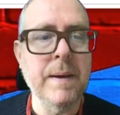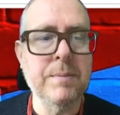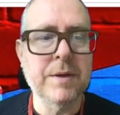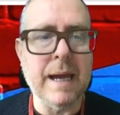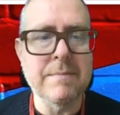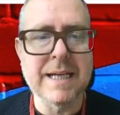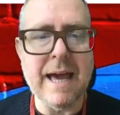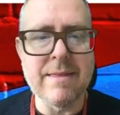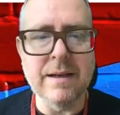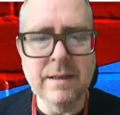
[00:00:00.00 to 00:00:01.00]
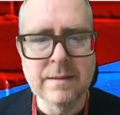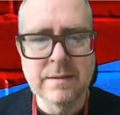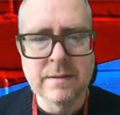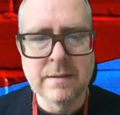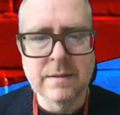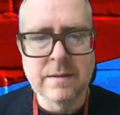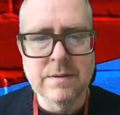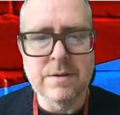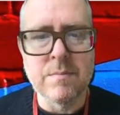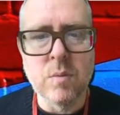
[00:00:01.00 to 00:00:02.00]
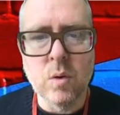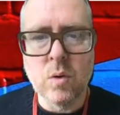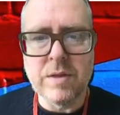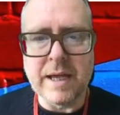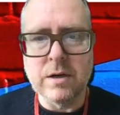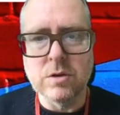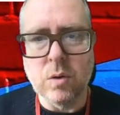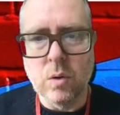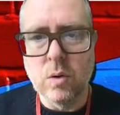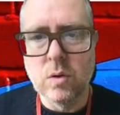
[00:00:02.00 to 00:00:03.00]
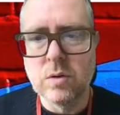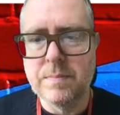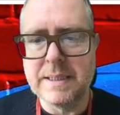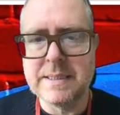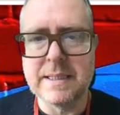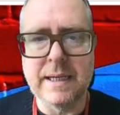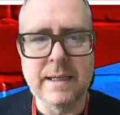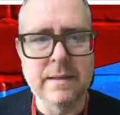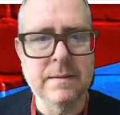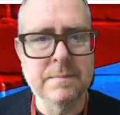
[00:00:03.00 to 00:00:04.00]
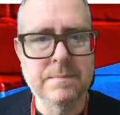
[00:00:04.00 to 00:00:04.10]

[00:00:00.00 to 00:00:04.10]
people came together, the more they could all be seen.